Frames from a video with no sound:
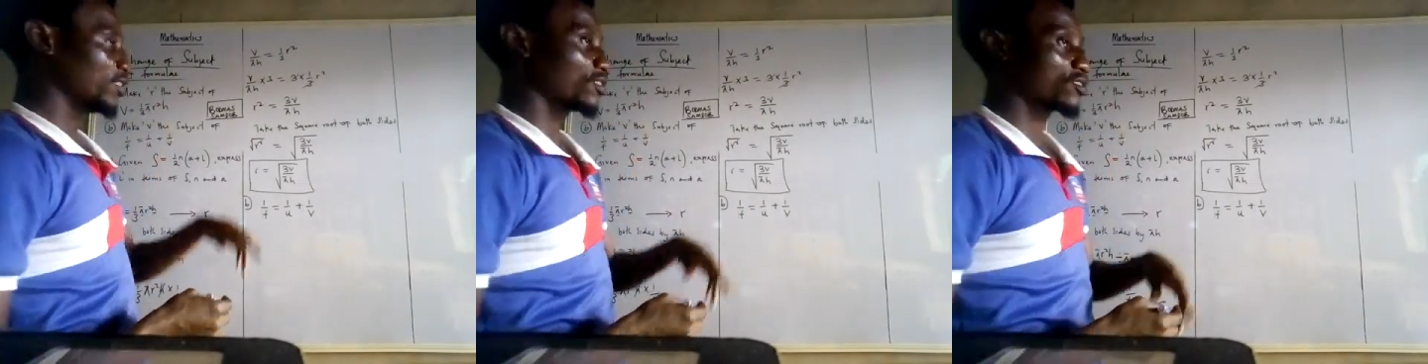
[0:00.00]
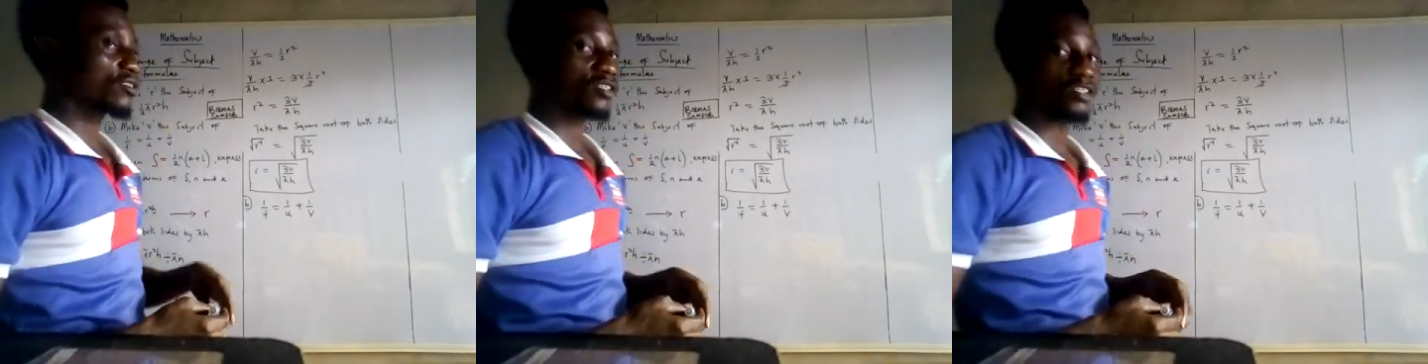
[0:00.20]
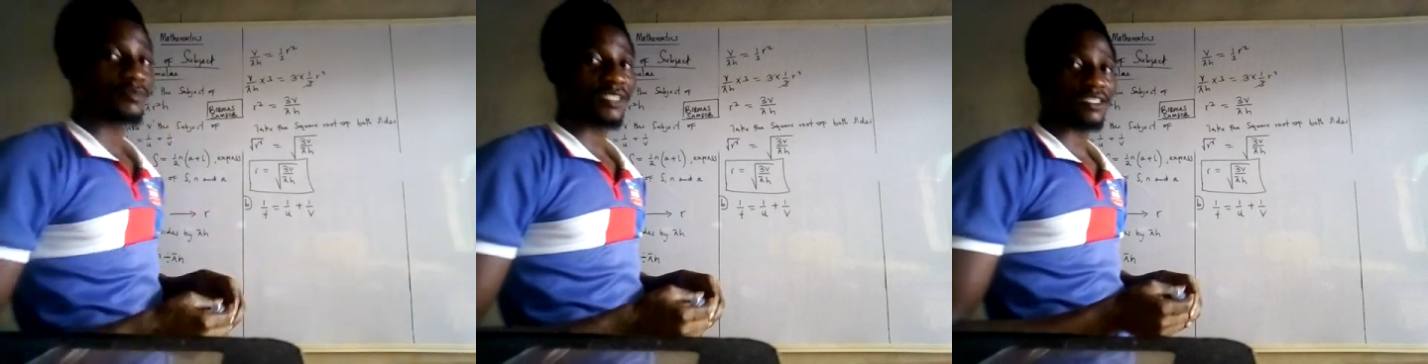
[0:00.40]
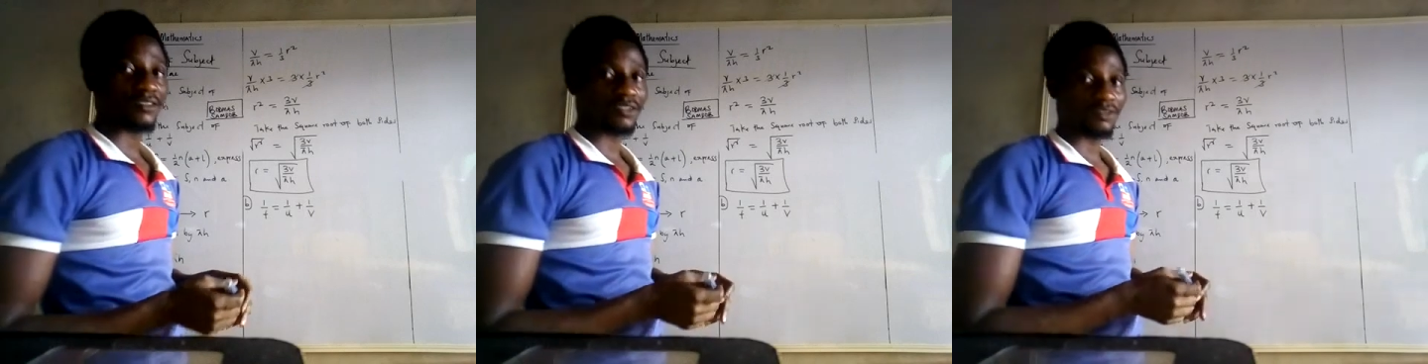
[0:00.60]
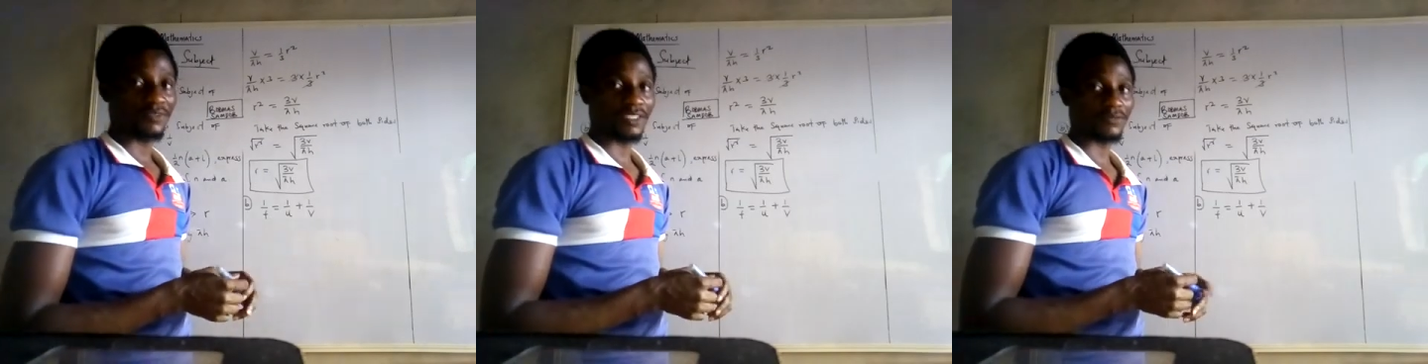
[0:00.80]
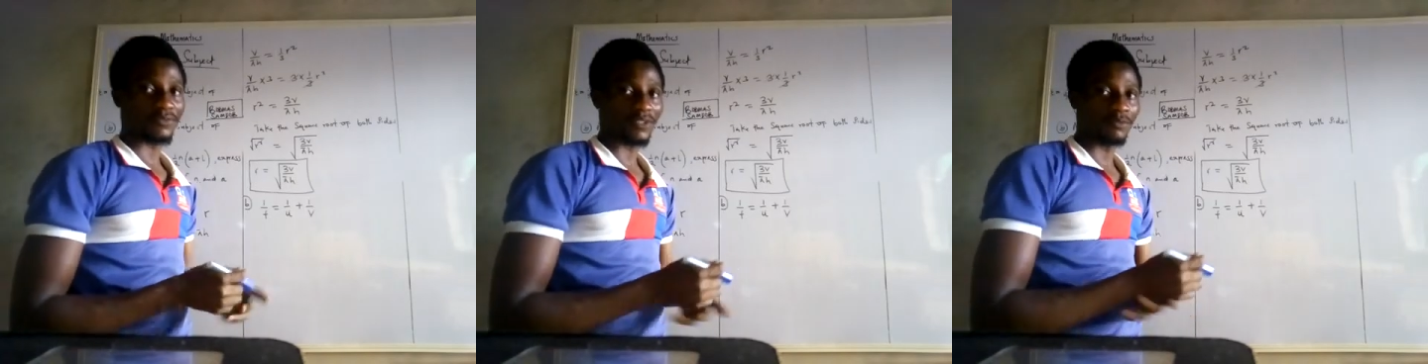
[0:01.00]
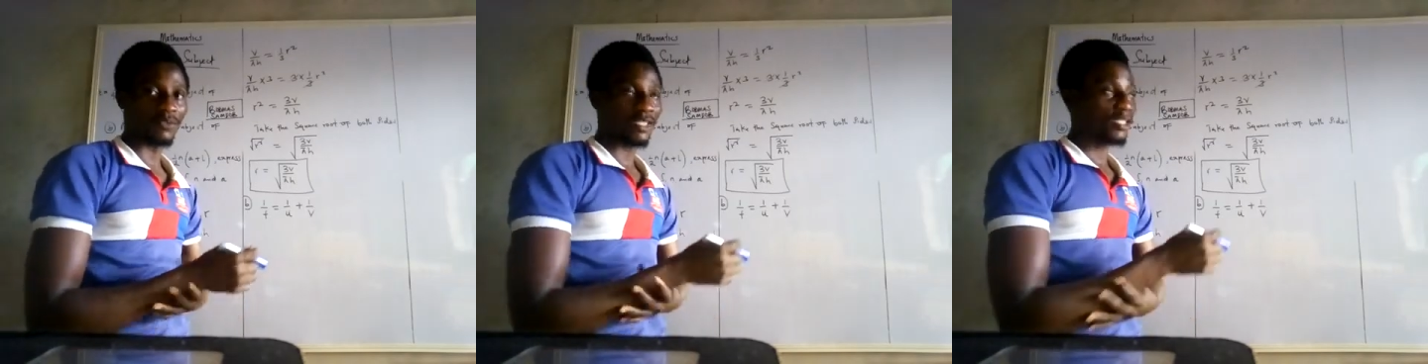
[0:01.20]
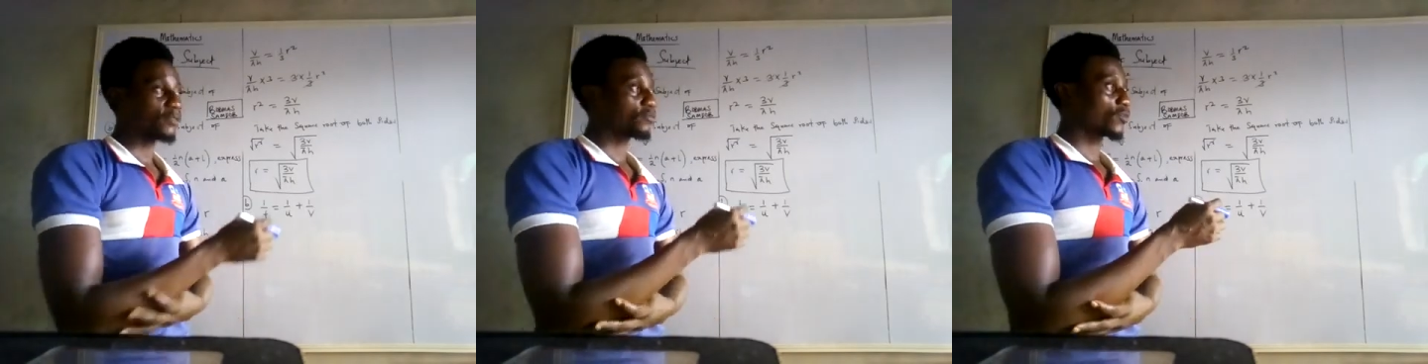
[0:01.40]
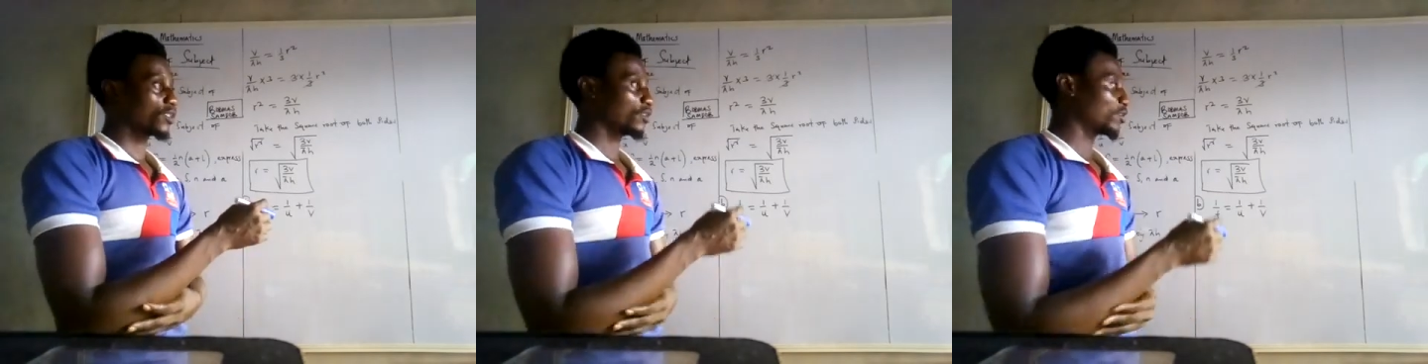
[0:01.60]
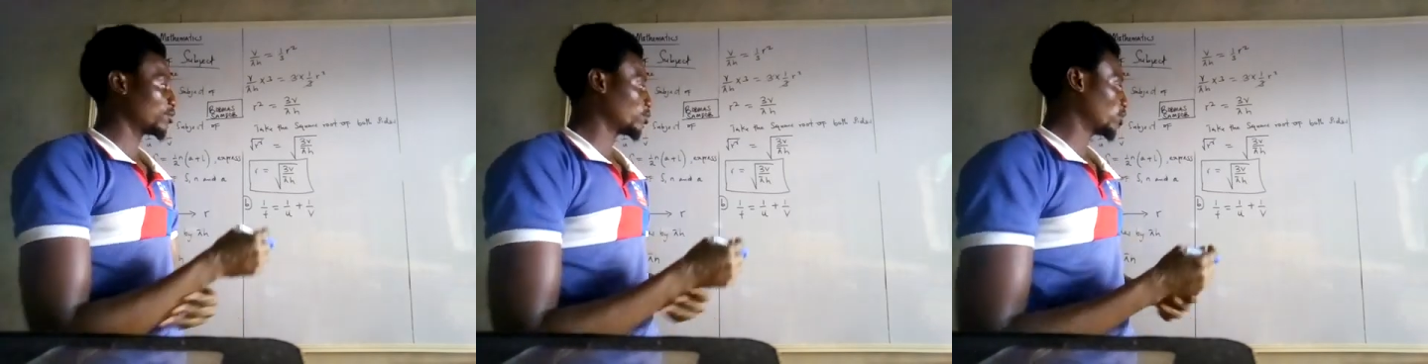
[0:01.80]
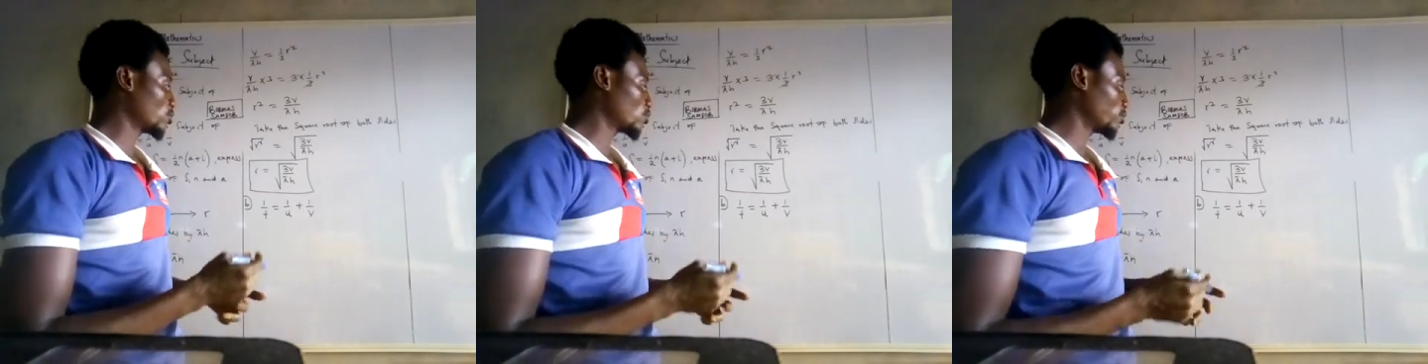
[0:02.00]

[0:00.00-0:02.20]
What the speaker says: the subject of the formula. We want